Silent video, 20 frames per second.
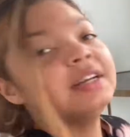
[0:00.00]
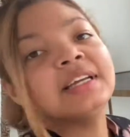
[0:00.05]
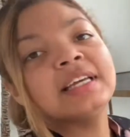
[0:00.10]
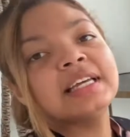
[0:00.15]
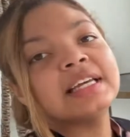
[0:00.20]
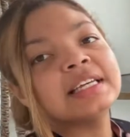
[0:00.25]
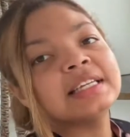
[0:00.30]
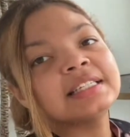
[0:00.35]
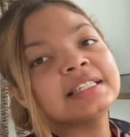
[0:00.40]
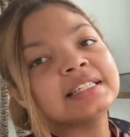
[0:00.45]

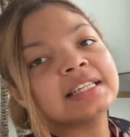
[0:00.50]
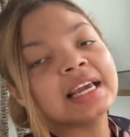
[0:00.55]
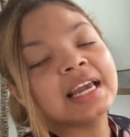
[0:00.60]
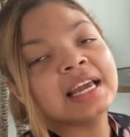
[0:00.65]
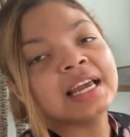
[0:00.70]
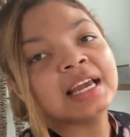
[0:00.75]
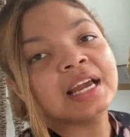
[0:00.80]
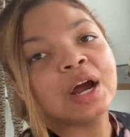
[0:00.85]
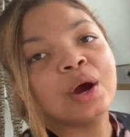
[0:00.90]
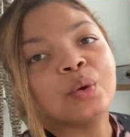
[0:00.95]
is
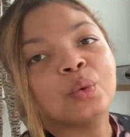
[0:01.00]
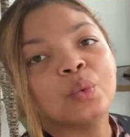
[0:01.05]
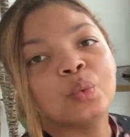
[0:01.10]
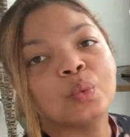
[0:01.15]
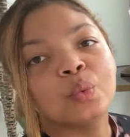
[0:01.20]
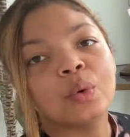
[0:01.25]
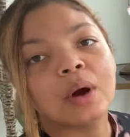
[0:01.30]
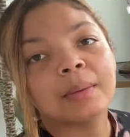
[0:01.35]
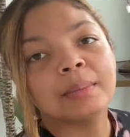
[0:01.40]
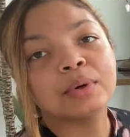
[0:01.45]
a
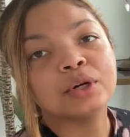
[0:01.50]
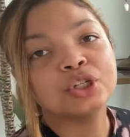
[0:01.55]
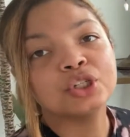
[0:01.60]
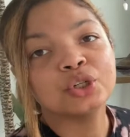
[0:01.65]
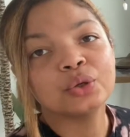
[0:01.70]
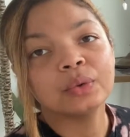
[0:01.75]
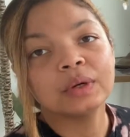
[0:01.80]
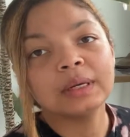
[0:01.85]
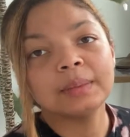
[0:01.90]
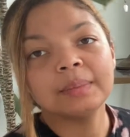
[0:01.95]
rubber
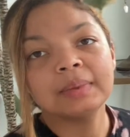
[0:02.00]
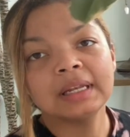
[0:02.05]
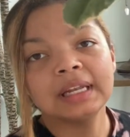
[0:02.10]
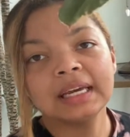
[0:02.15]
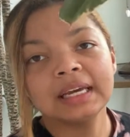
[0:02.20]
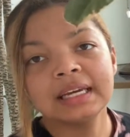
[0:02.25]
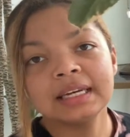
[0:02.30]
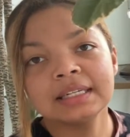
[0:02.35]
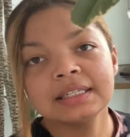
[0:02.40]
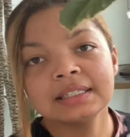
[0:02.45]
tree
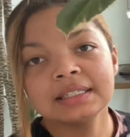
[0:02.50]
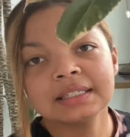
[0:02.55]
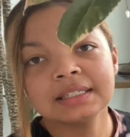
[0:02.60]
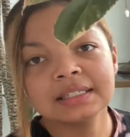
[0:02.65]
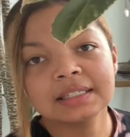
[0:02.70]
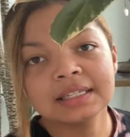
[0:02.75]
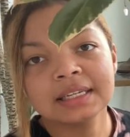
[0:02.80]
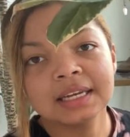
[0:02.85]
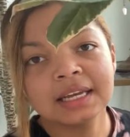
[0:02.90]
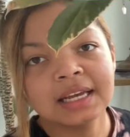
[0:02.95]

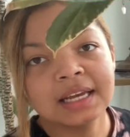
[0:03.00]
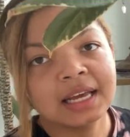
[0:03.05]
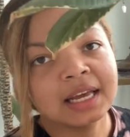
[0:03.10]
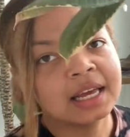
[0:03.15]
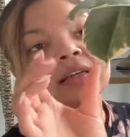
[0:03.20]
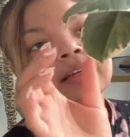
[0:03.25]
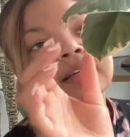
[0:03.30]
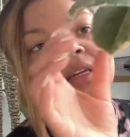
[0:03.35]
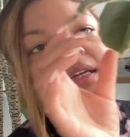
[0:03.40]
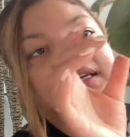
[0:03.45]
plant.
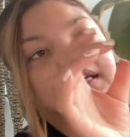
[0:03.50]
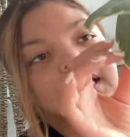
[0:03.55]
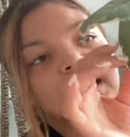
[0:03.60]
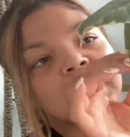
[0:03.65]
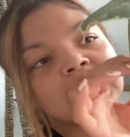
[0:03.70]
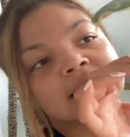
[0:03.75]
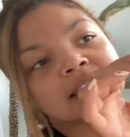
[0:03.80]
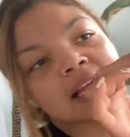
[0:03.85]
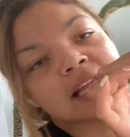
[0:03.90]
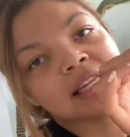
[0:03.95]

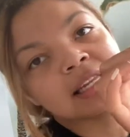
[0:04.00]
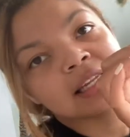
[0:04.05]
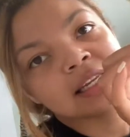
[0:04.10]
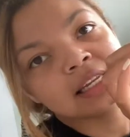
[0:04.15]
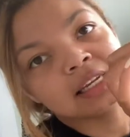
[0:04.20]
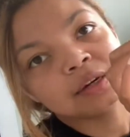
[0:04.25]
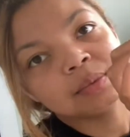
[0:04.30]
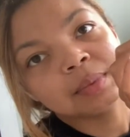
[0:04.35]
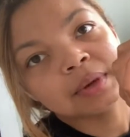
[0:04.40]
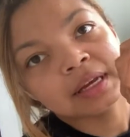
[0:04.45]
Has a
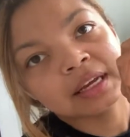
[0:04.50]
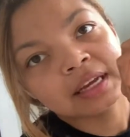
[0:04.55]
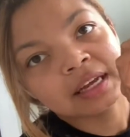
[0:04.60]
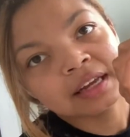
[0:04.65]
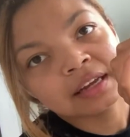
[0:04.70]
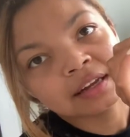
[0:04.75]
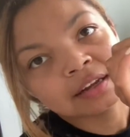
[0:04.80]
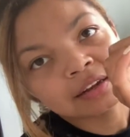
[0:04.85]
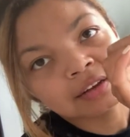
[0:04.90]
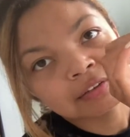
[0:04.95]
little bit
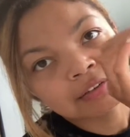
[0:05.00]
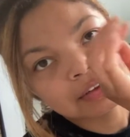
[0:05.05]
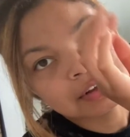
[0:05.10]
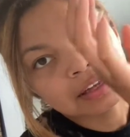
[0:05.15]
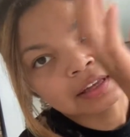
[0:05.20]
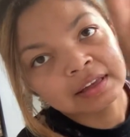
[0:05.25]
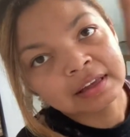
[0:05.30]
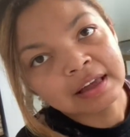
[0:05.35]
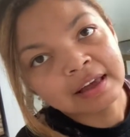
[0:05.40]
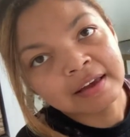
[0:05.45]
of,
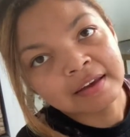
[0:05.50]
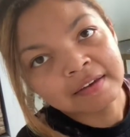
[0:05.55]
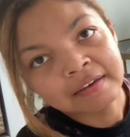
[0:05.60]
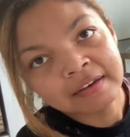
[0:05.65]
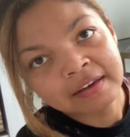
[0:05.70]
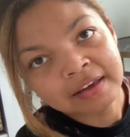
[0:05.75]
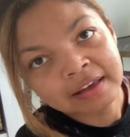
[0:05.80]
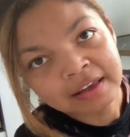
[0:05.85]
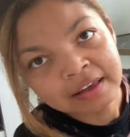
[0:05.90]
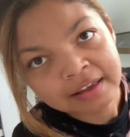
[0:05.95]

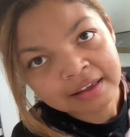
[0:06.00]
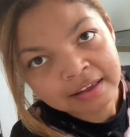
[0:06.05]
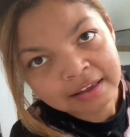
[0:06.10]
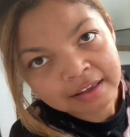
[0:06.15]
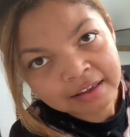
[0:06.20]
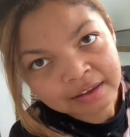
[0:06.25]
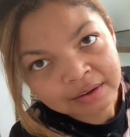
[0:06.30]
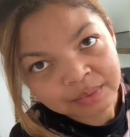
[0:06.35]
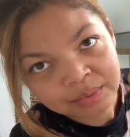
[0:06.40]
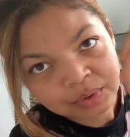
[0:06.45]

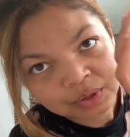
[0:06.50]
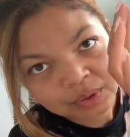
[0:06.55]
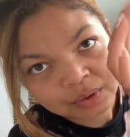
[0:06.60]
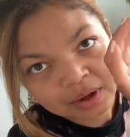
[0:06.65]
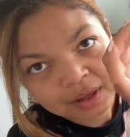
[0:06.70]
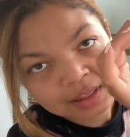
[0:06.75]
what do you call